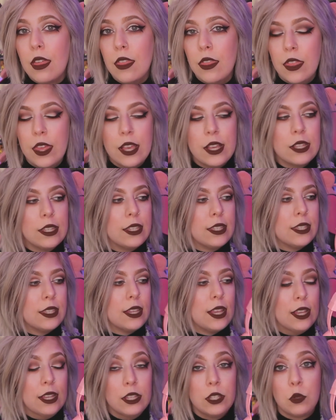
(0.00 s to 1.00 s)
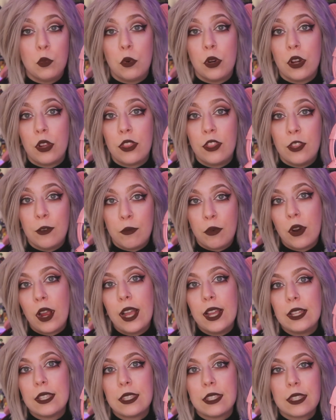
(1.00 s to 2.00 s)
this is worth the
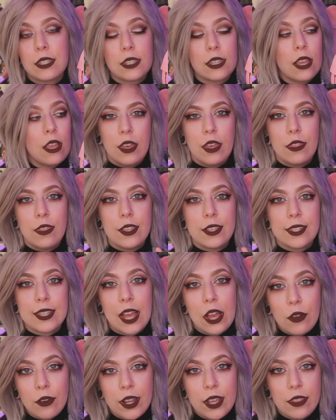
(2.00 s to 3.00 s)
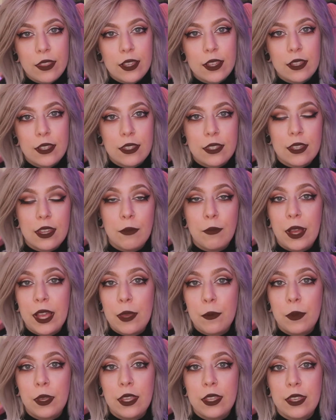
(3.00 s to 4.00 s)
price. The sound on this, in
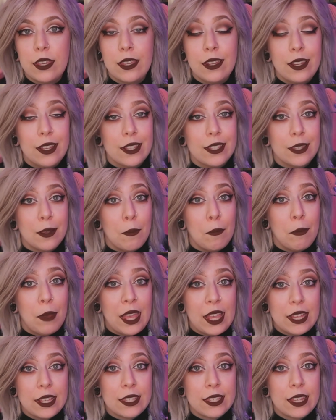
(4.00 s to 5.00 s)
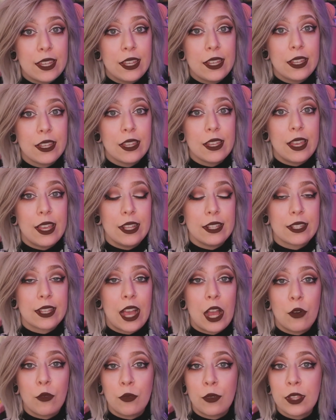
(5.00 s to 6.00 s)
my opinion, is amazing. It's
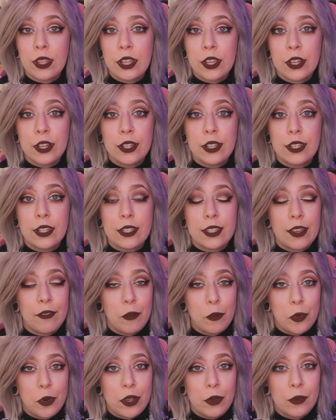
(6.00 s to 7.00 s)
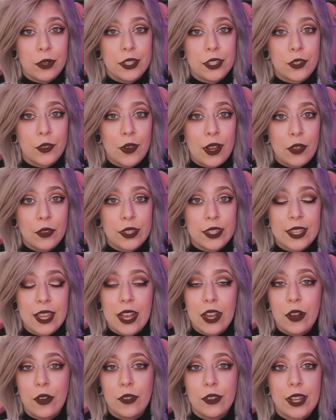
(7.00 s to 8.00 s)
got really good 7.1 surround
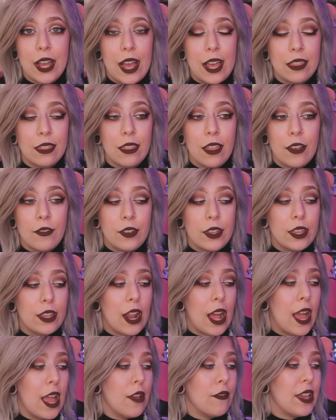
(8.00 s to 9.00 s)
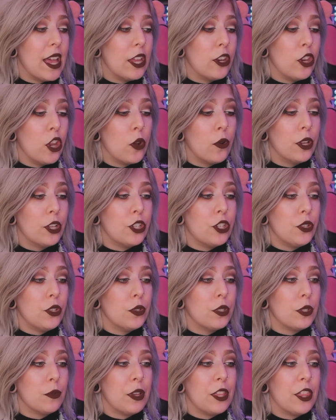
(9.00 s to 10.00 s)
sound. I love it. I have had no
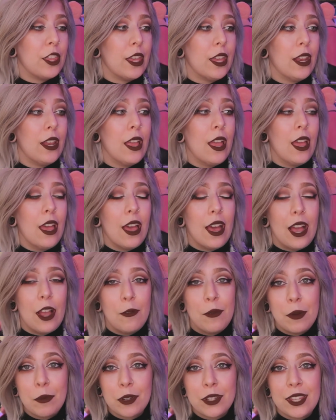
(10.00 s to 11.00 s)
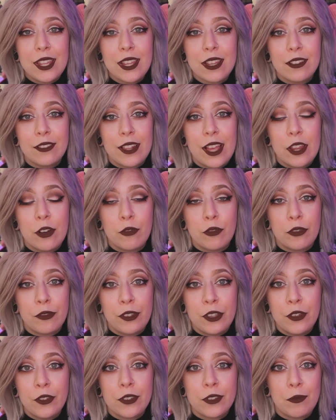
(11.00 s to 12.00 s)
issues with it. I remember seeing a lot of
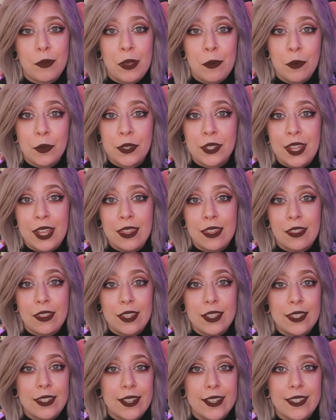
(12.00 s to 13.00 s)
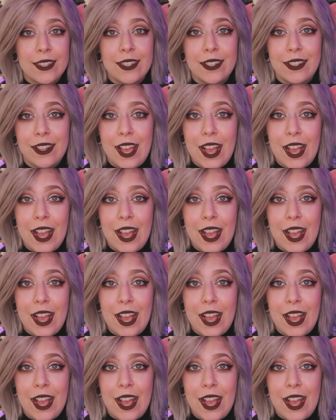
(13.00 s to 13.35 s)
reviews of people saying that this doesn't